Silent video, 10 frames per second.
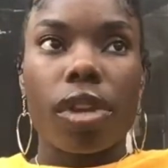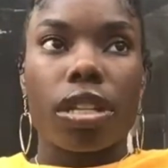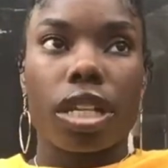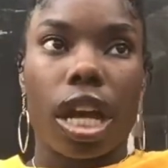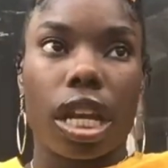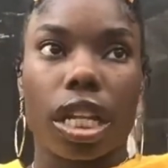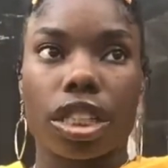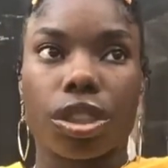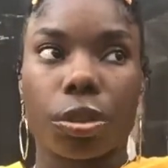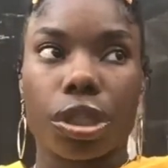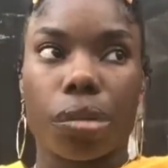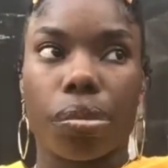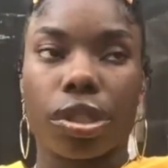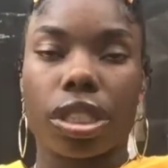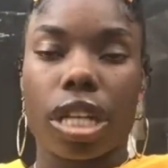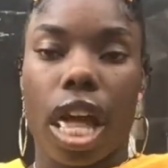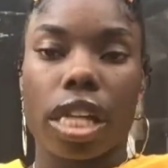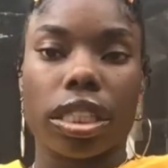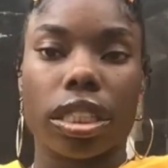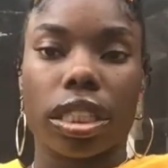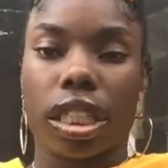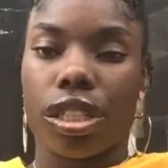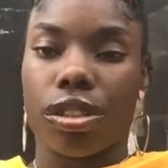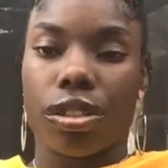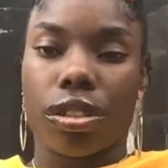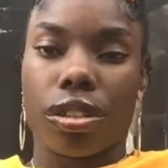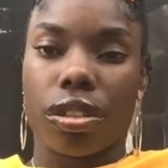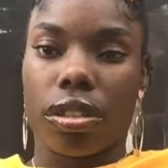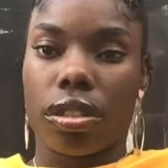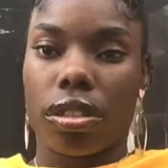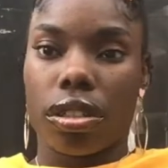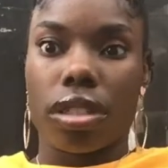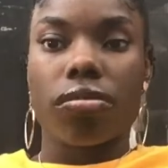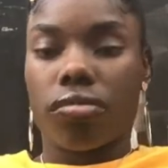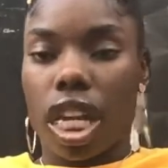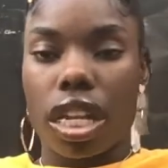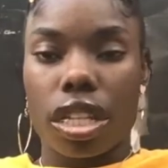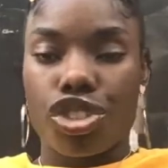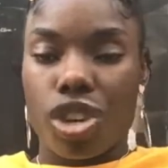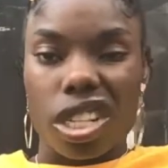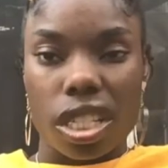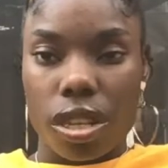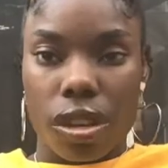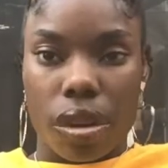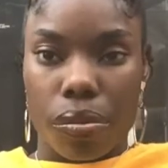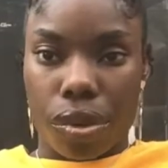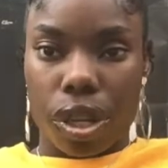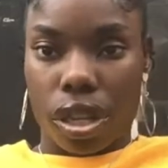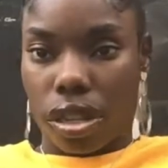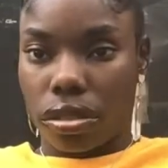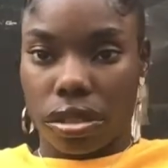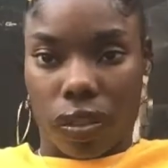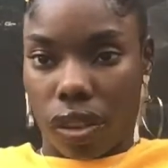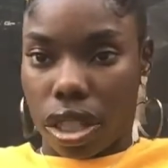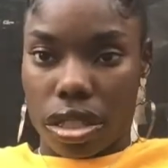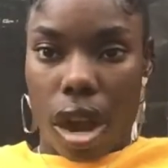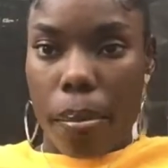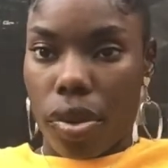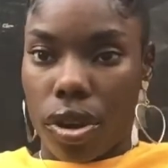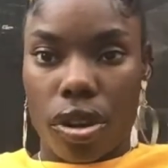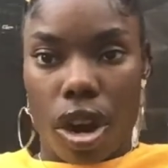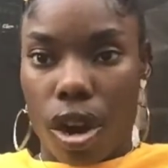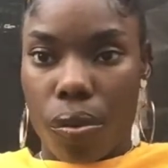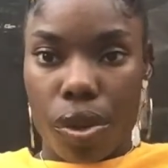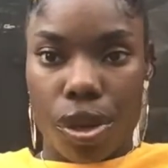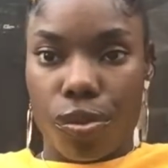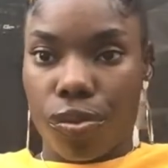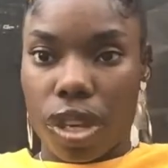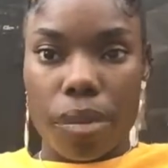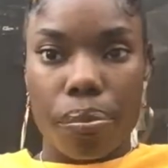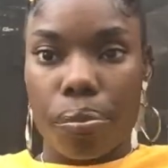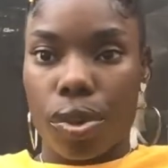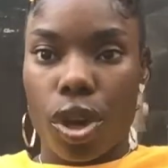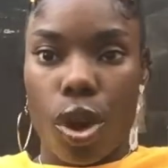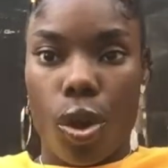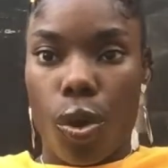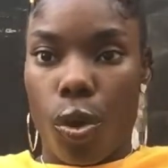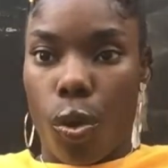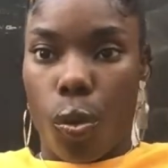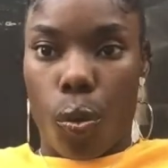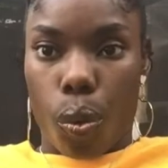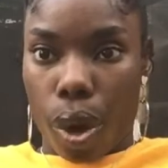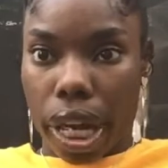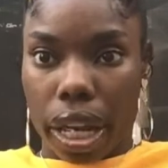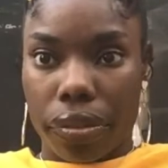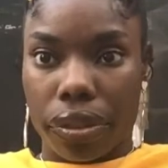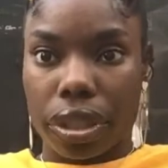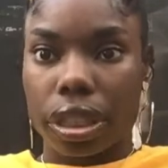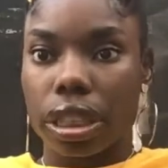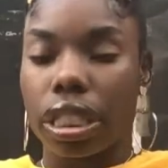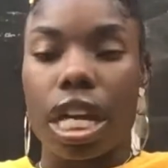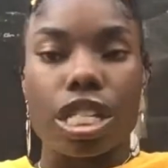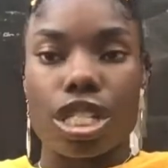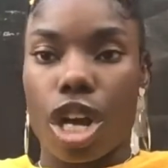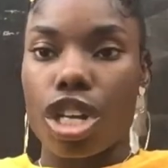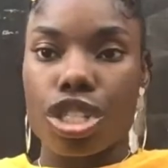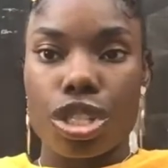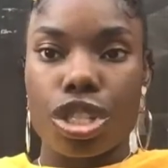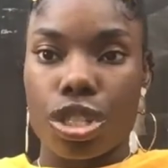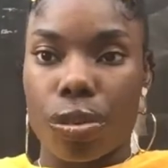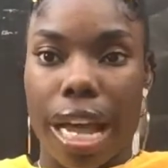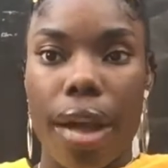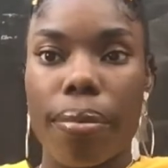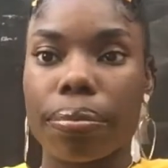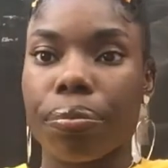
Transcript: to kind of like show your personality and your the, any tricks that you can bring. You can tumble, cartwheel, flip, whatever as long as you could do that